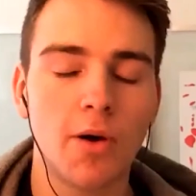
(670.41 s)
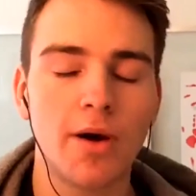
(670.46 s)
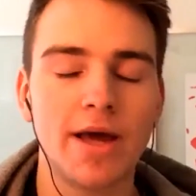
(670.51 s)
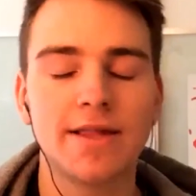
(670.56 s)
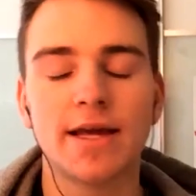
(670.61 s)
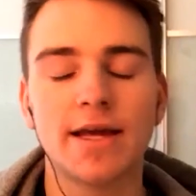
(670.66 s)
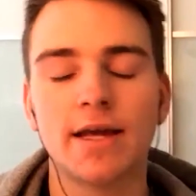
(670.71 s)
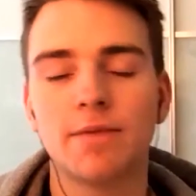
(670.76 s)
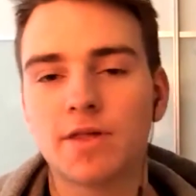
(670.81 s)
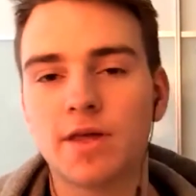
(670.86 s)
He
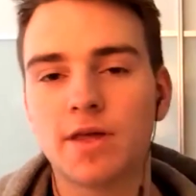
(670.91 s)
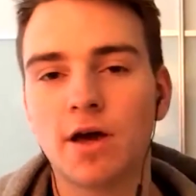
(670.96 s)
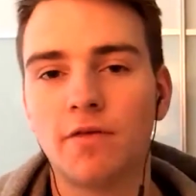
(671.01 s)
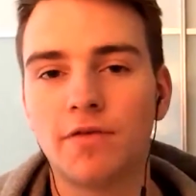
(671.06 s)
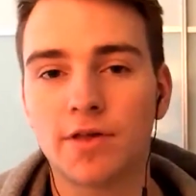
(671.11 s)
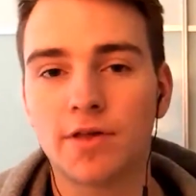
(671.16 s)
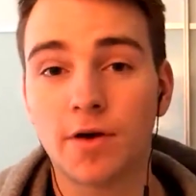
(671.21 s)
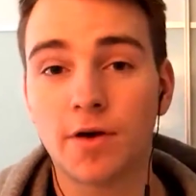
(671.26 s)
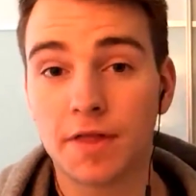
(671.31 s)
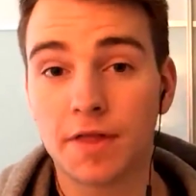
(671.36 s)
said himself
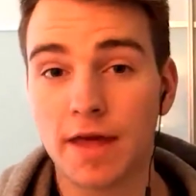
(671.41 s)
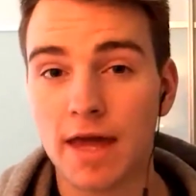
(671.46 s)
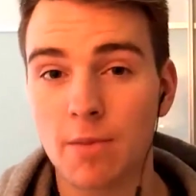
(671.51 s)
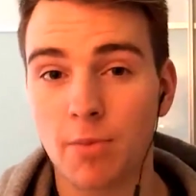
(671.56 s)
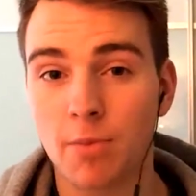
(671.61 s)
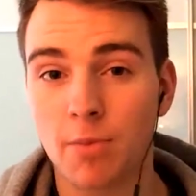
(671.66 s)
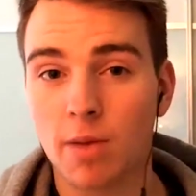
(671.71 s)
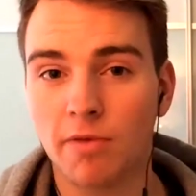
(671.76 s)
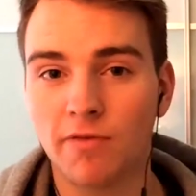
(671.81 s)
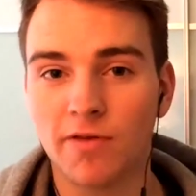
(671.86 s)
he's got the
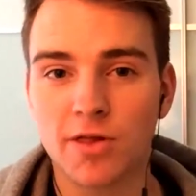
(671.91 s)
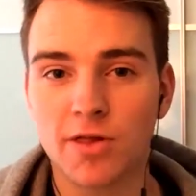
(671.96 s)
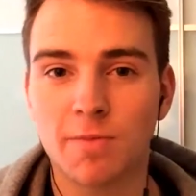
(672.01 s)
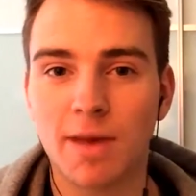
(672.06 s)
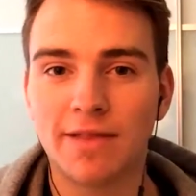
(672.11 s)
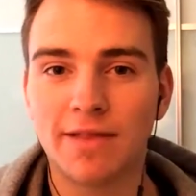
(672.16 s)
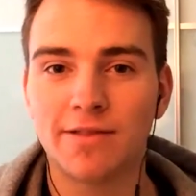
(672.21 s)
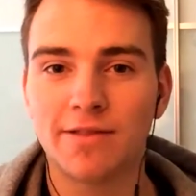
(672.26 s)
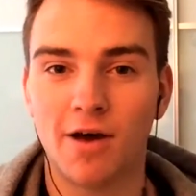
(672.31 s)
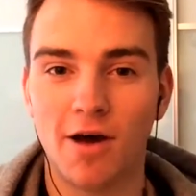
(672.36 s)
Ibrahimovic
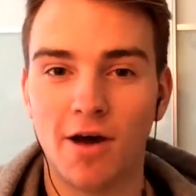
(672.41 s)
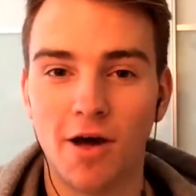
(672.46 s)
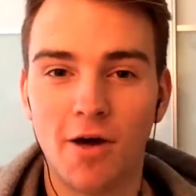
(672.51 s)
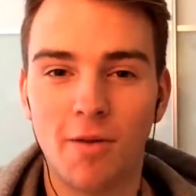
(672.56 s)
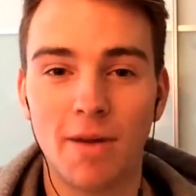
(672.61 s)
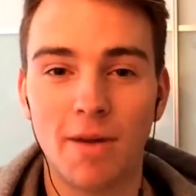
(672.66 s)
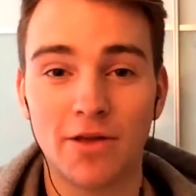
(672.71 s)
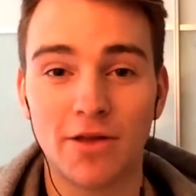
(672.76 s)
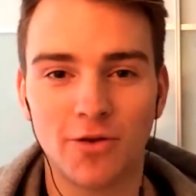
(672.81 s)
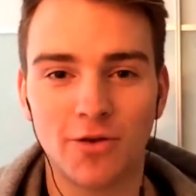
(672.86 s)

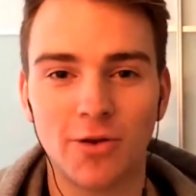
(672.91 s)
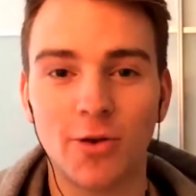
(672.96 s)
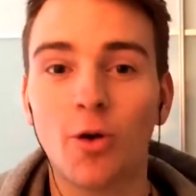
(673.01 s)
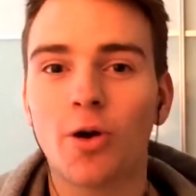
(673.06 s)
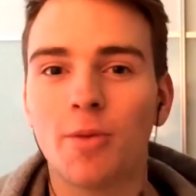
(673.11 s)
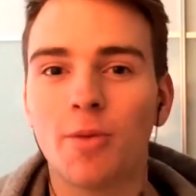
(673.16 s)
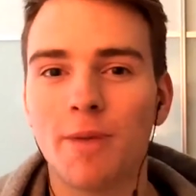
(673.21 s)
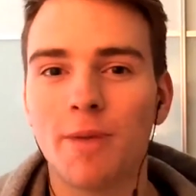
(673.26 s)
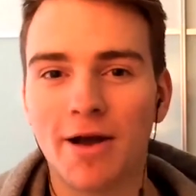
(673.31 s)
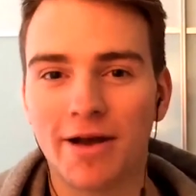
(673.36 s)
mantra, not
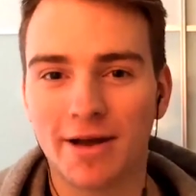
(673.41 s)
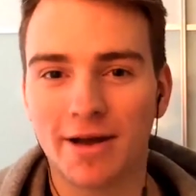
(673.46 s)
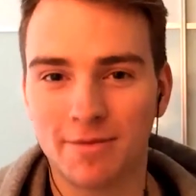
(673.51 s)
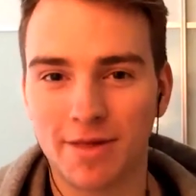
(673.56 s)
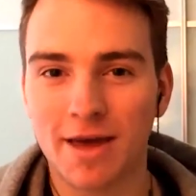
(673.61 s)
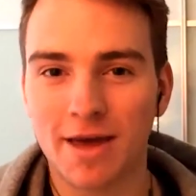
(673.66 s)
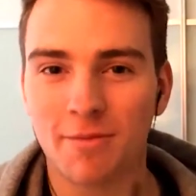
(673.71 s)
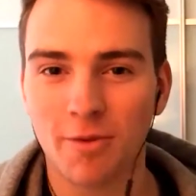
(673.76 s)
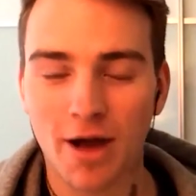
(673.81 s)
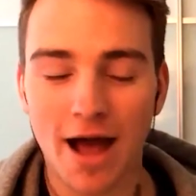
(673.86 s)
comparing him
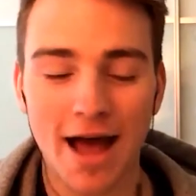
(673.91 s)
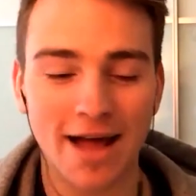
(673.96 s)
to Ibra at